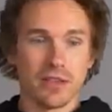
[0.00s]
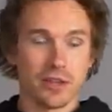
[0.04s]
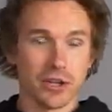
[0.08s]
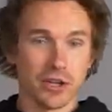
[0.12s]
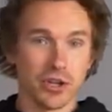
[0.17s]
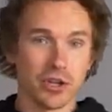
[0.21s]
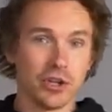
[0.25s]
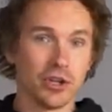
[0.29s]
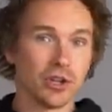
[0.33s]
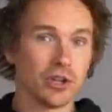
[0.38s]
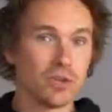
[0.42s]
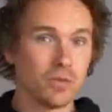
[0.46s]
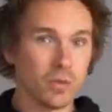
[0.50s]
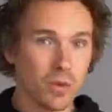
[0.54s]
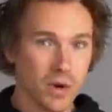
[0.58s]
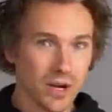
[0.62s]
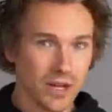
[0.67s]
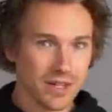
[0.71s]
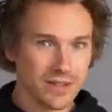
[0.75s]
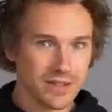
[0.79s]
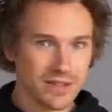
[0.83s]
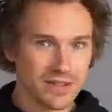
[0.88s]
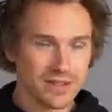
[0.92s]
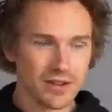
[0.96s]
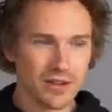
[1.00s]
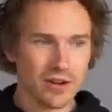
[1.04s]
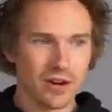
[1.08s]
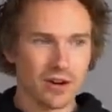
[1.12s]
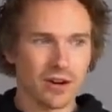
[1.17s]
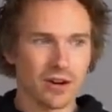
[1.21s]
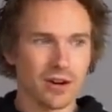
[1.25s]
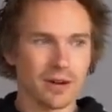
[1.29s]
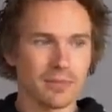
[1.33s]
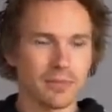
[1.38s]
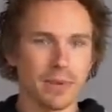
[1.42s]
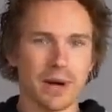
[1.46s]
the good ones
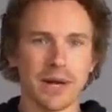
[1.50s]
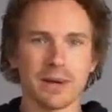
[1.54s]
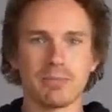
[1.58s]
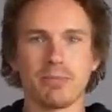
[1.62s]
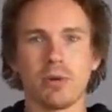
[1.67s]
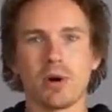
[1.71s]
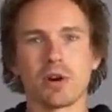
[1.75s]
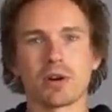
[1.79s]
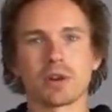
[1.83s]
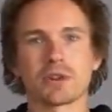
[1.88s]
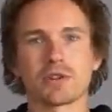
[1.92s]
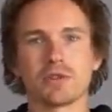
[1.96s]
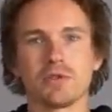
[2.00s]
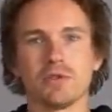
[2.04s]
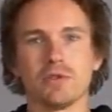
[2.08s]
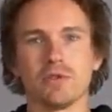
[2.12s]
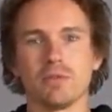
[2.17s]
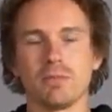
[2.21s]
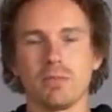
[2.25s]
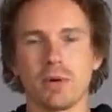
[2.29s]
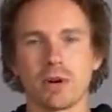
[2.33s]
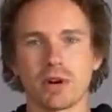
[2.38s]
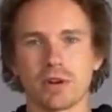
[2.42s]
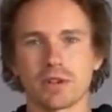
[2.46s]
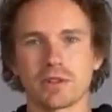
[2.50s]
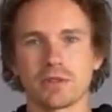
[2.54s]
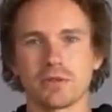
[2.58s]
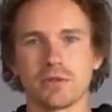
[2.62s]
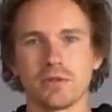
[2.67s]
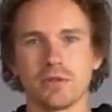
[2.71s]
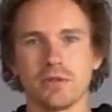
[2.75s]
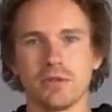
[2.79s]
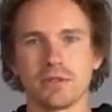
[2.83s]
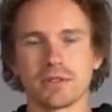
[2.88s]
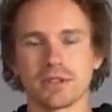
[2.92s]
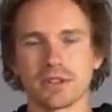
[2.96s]
are by Park Tool. Park
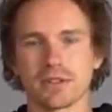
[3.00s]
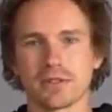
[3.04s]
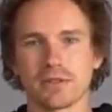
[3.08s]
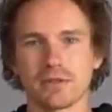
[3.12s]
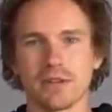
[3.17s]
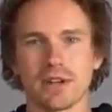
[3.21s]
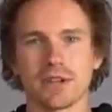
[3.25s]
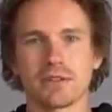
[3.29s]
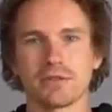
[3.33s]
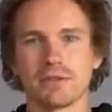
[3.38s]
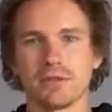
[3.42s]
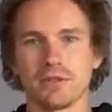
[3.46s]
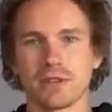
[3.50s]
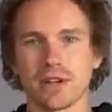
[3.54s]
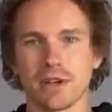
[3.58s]
Tool is a great tool